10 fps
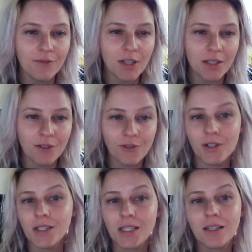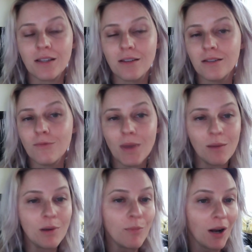done different is
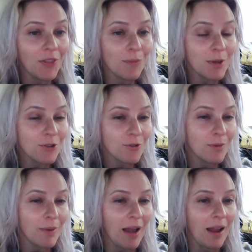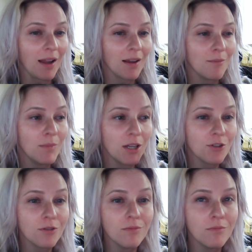maybe bought the
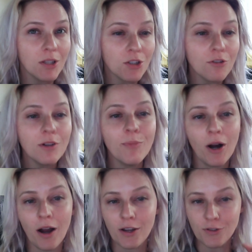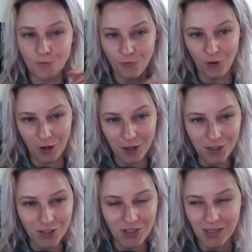mystery box
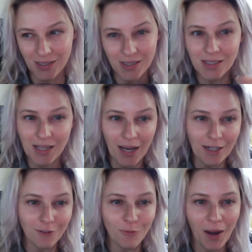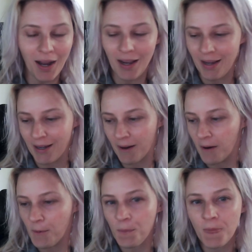first instead of buying
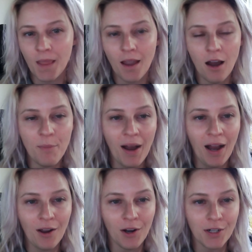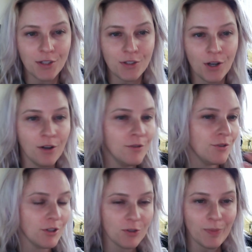a bag on its own,
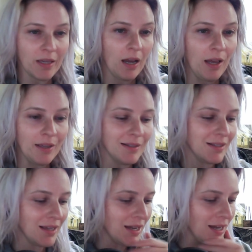just because.